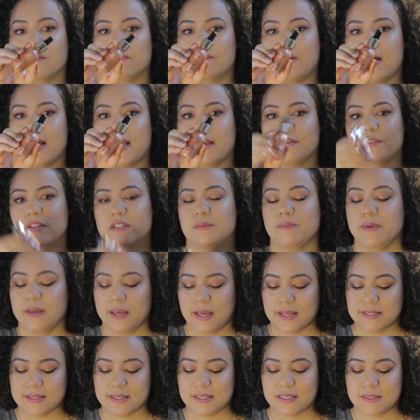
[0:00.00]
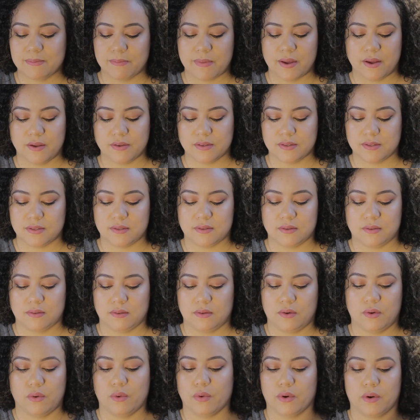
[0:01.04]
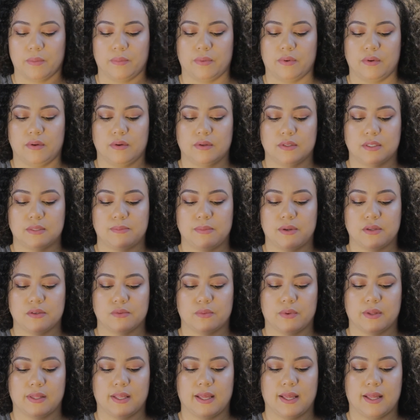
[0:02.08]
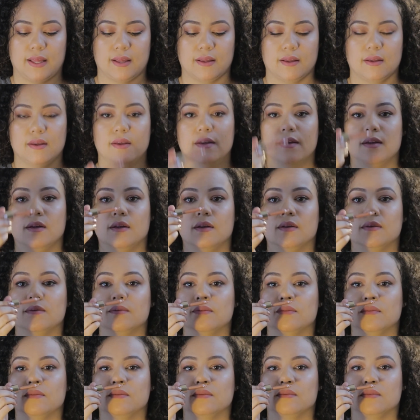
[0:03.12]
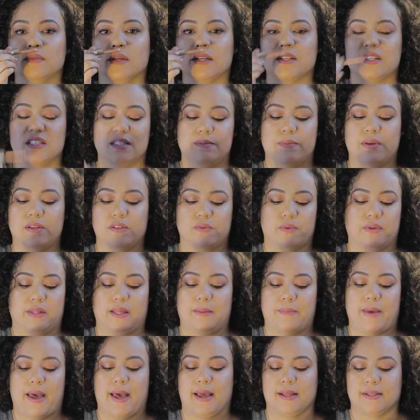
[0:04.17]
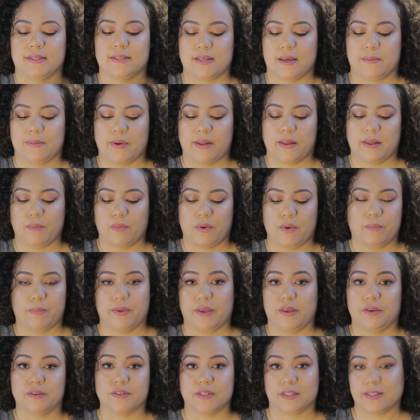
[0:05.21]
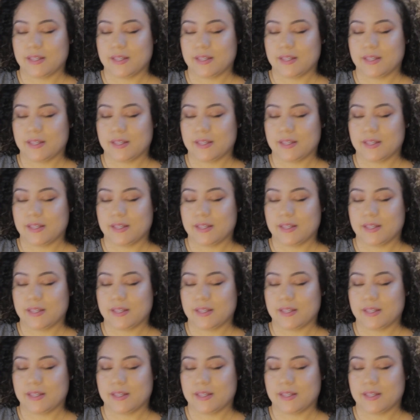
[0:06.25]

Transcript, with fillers: of five just because it smells horrible. It smells really, it just smells really bad, so I probably won't be using